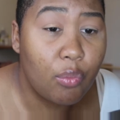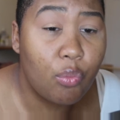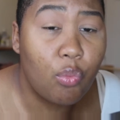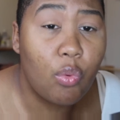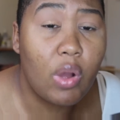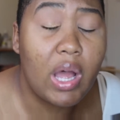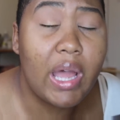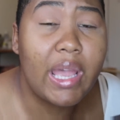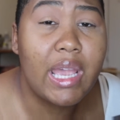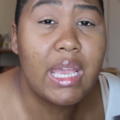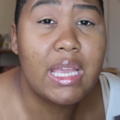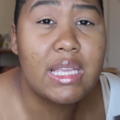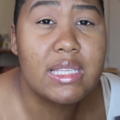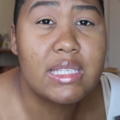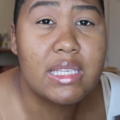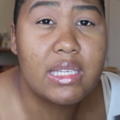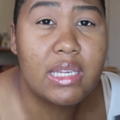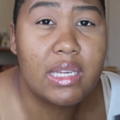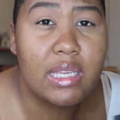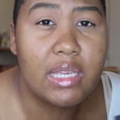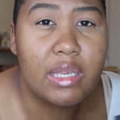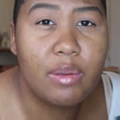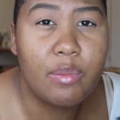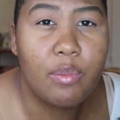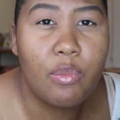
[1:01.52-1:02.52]
Why
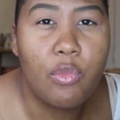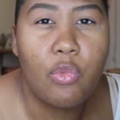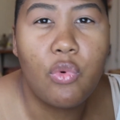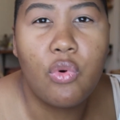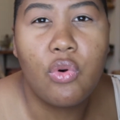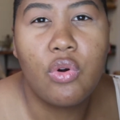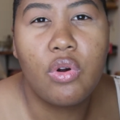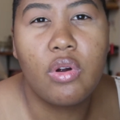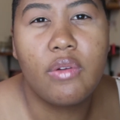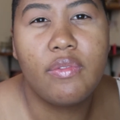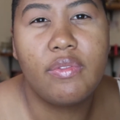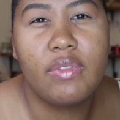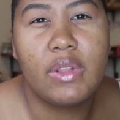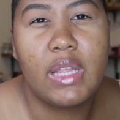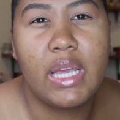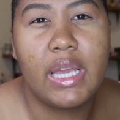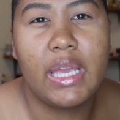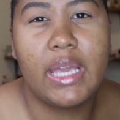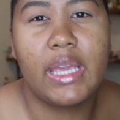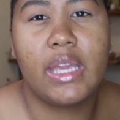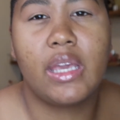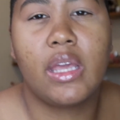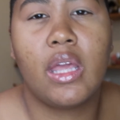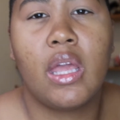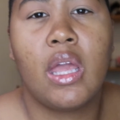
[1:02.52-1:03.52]
isn't it more of
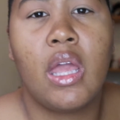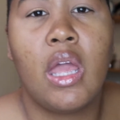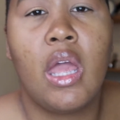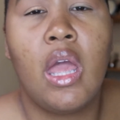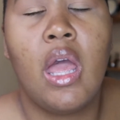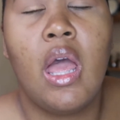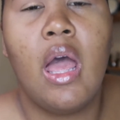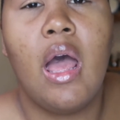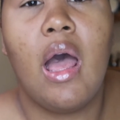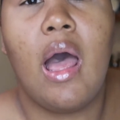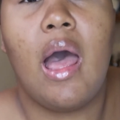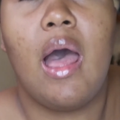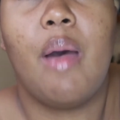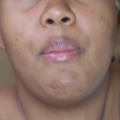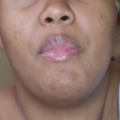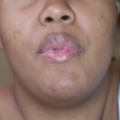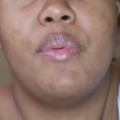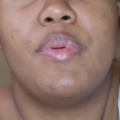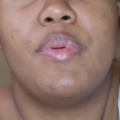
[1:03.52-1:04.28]
like, I'm